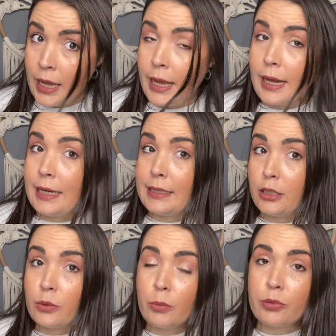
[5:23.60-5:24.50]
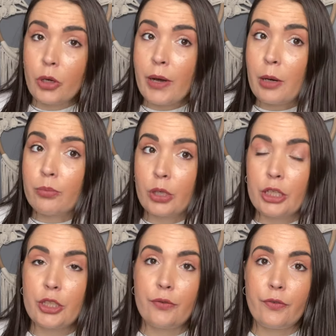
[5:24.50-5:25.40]
And I did it with a blowout
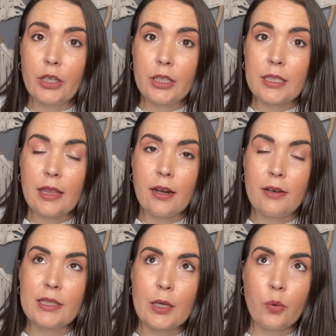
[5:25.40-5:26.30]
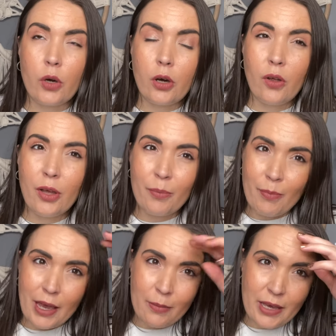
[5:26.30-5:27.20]
brush at first. And then I was like, well,
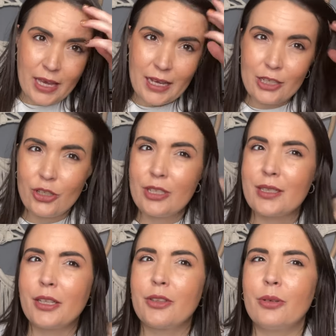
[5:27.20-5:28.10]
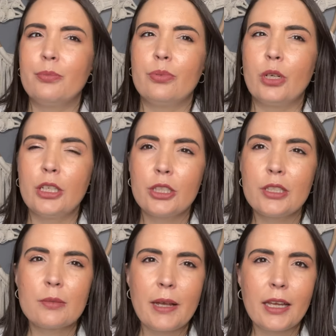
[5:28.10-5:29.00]
maybe it's just like the brush
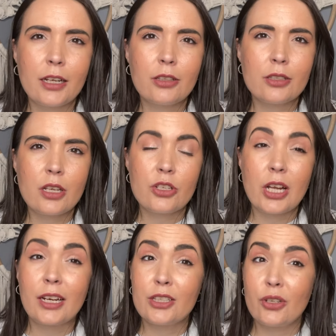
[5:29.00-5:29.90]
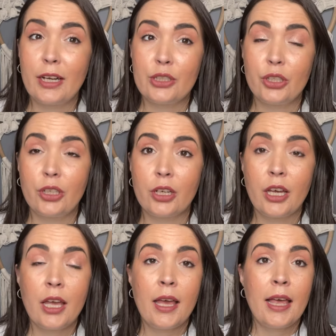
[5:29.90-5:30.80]
that's making it look so shiny. So I took
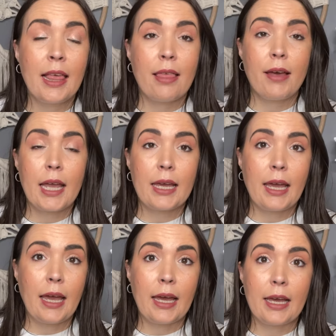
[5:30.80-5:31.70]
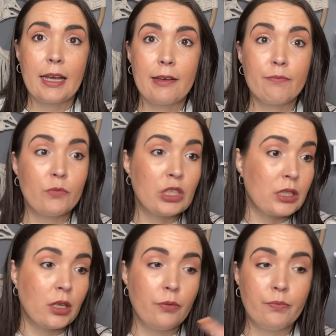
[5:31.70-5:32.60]
like a, just
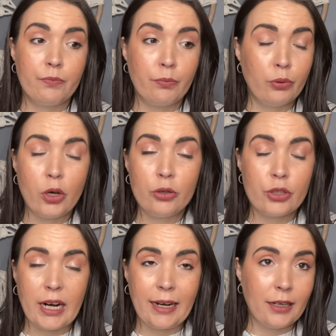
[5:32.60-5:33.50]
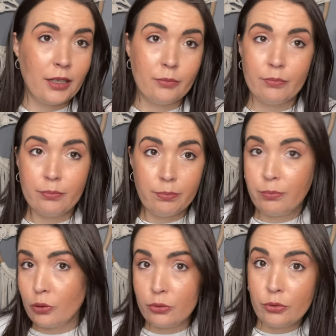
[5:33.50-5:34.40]
a blow dryer and
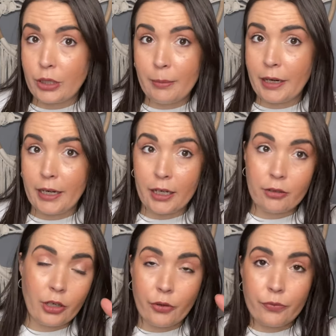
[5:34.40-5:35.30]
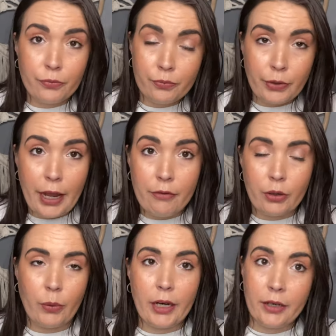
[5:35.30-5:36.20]
blew dry my hair, you know,
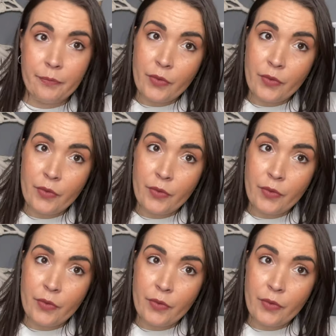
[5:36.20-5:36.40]
everywhere